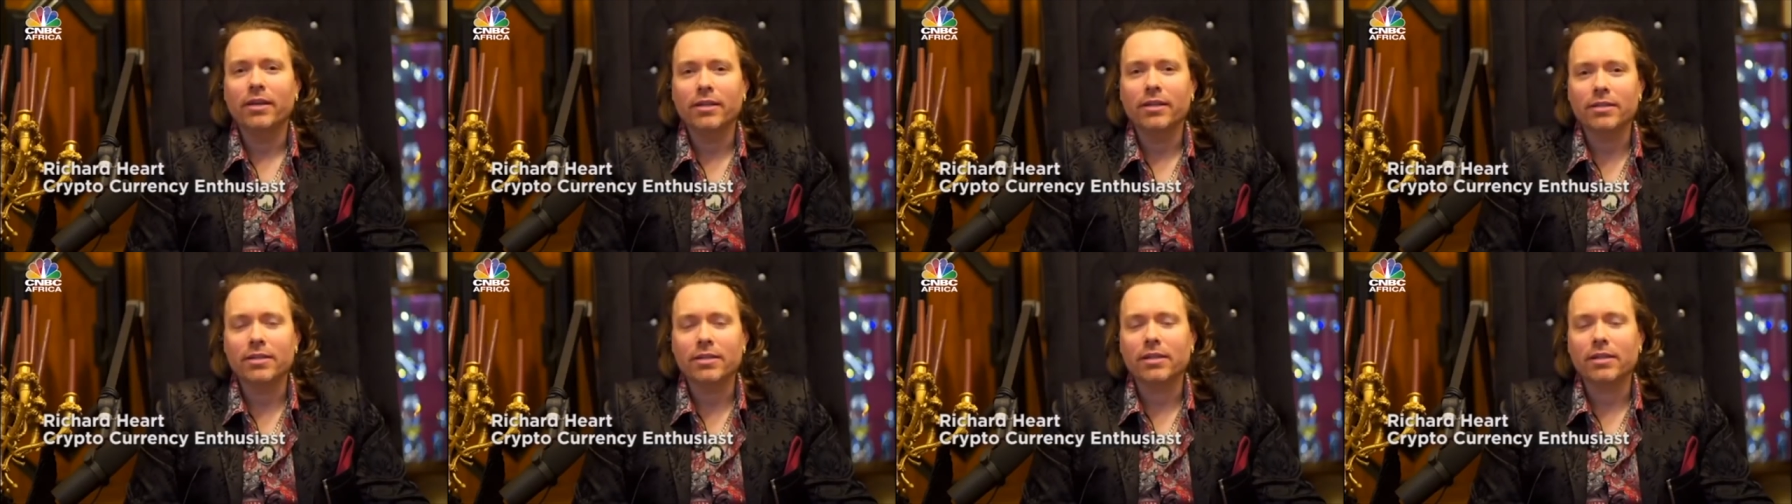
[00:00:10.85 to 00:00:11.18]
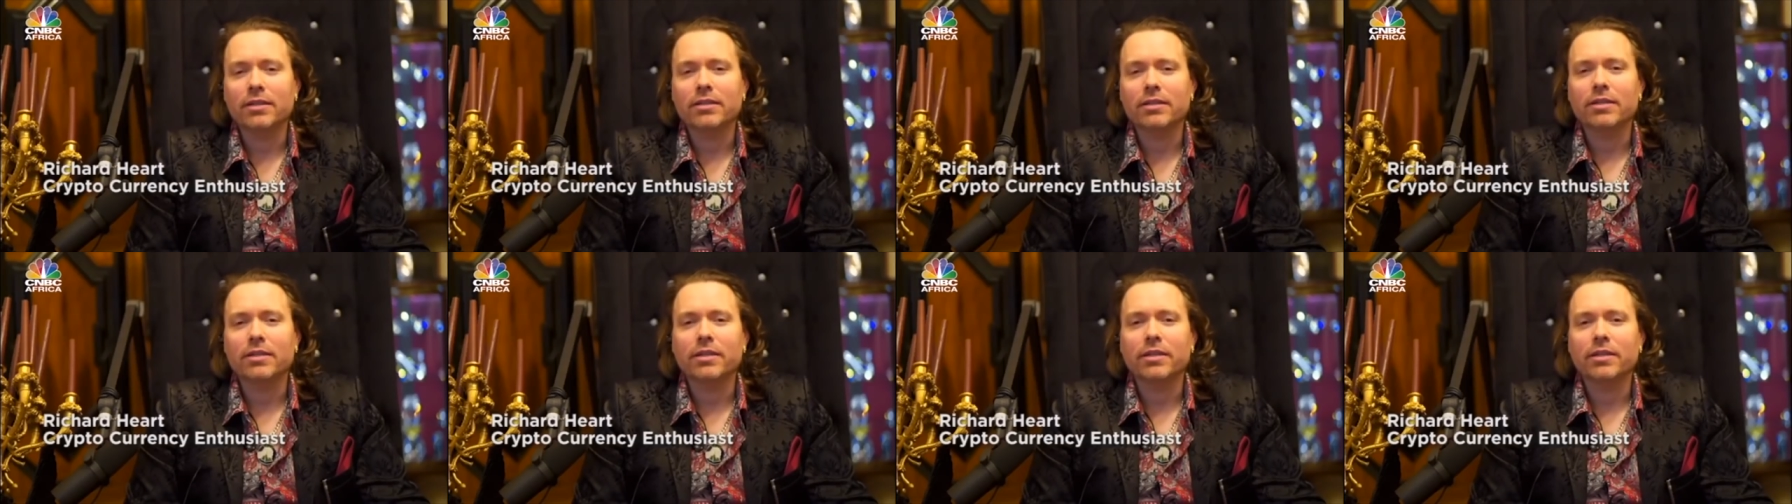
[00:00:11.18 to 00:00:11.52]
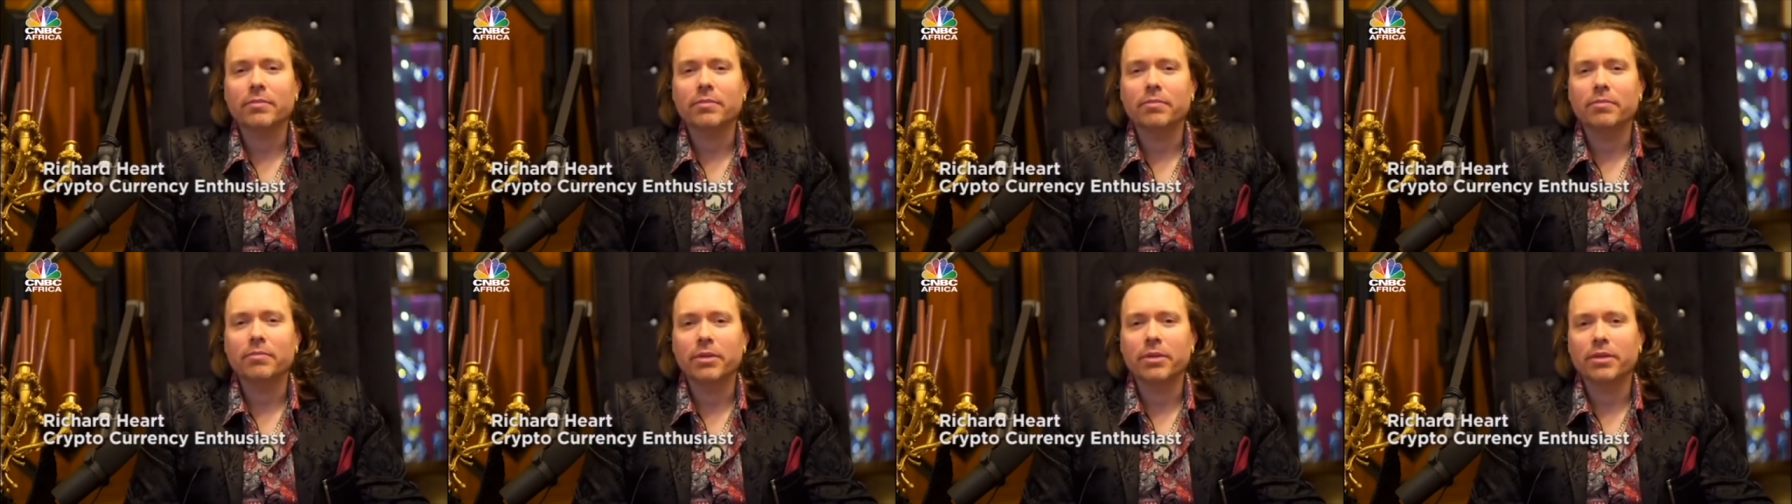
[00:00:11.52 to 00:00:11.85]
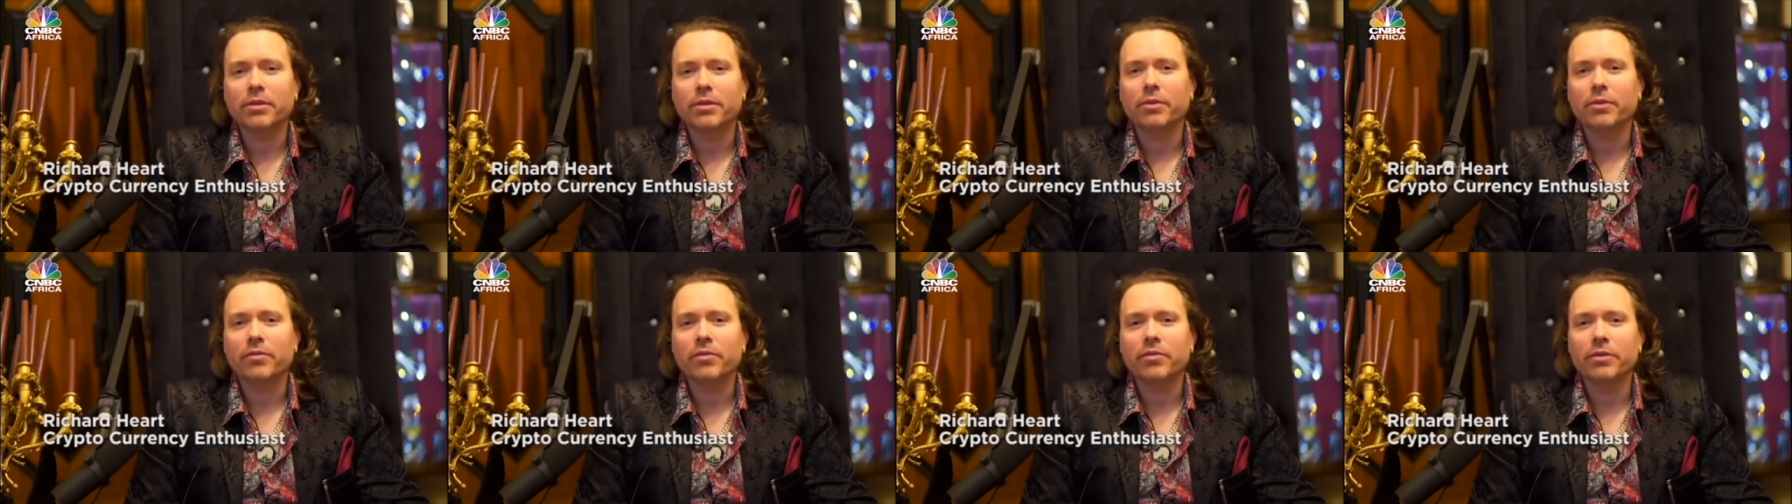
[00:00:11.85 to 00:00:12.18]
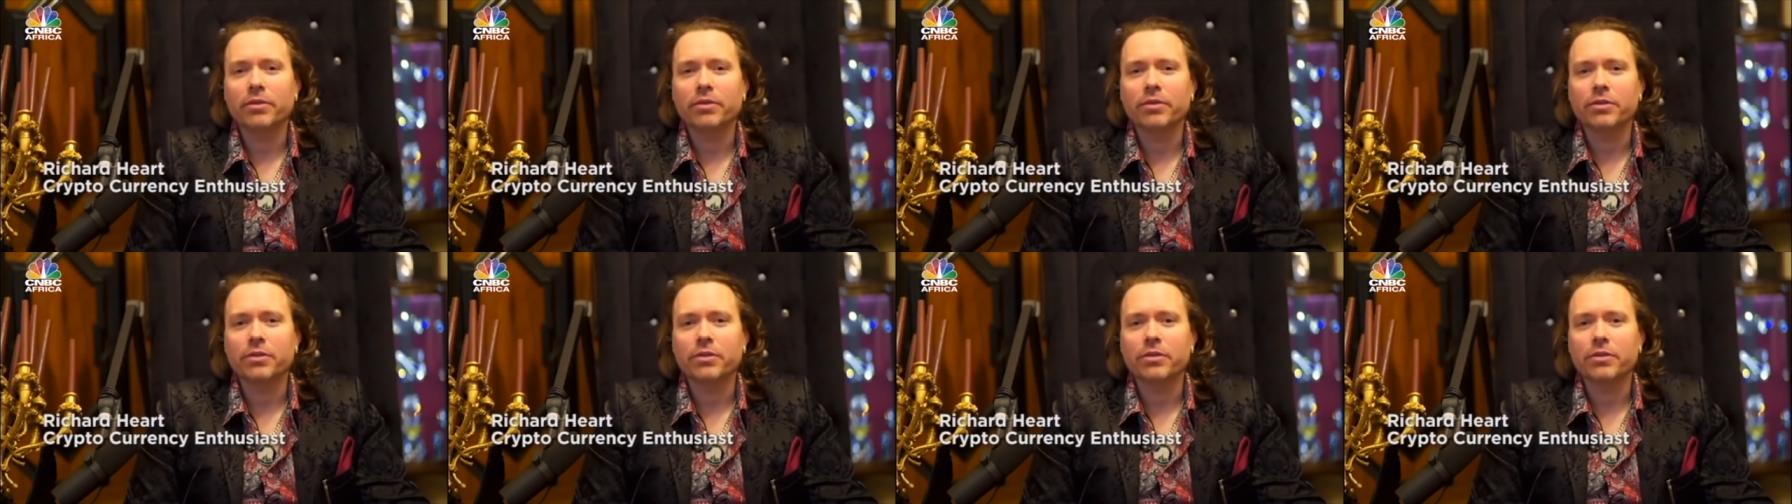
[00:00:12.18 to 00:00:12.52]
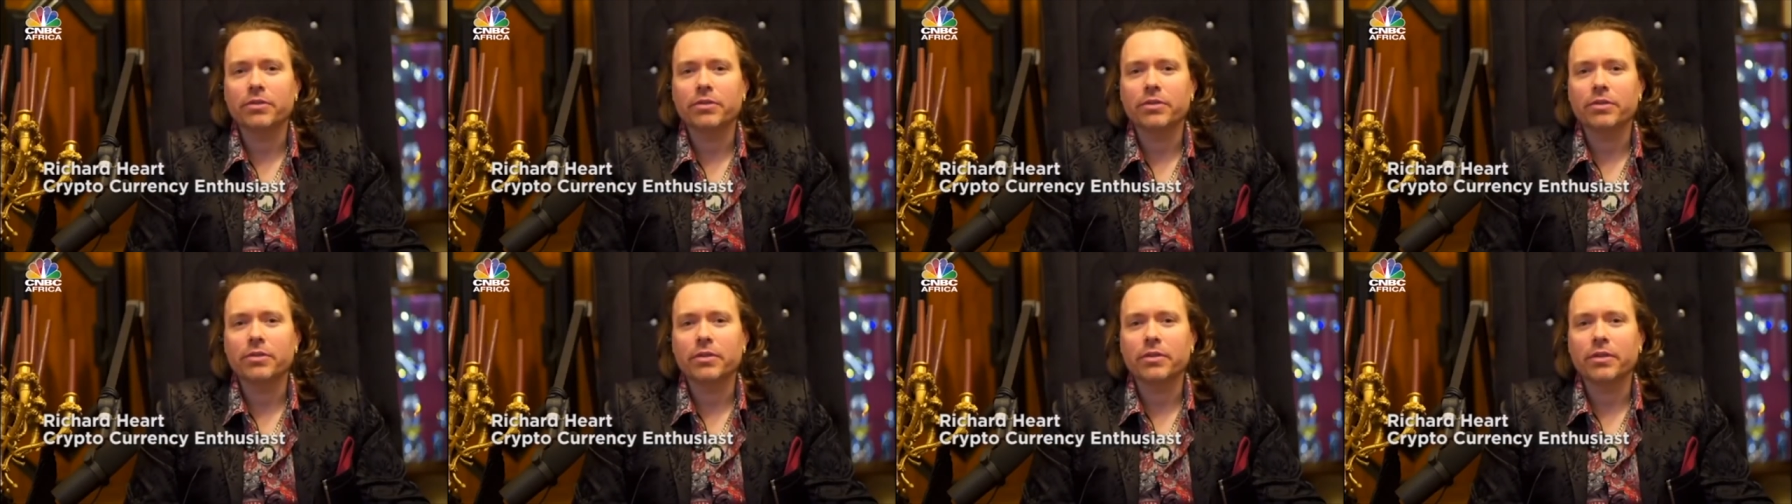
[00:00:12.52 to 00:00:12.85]
is listing Bitcoin
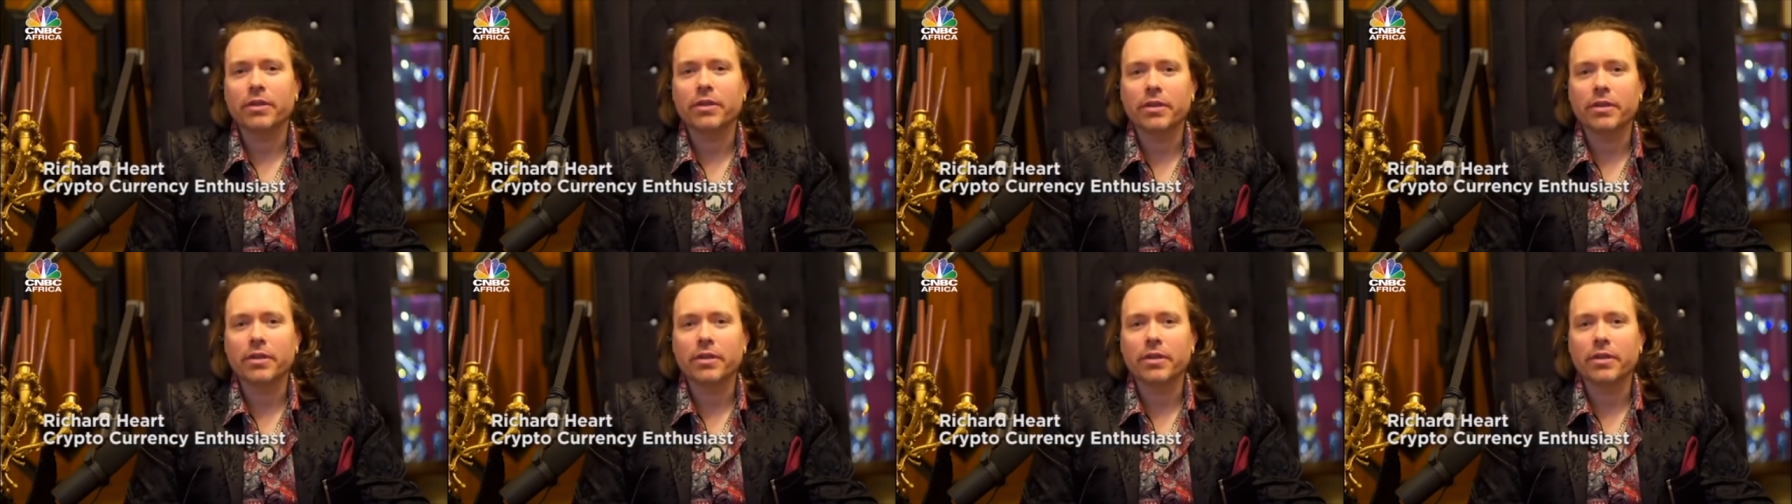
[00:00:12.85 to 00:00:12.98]
futures,